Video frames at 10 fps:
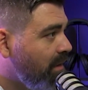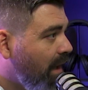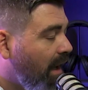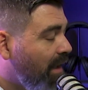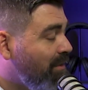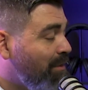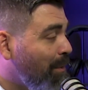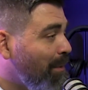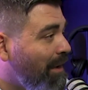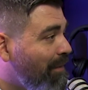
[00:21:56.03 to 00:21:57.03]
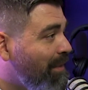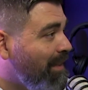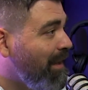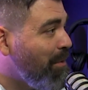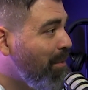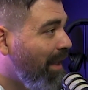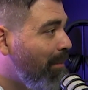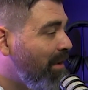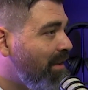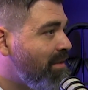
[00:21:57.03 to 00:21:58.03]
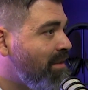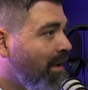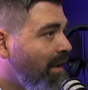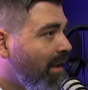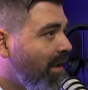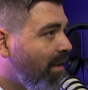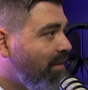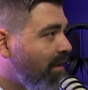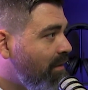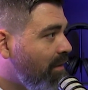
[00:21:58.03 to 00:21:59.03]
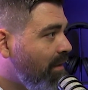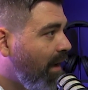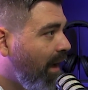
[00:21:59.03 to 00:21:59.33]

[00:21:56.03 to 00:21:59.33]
I so love that they do that, because it says,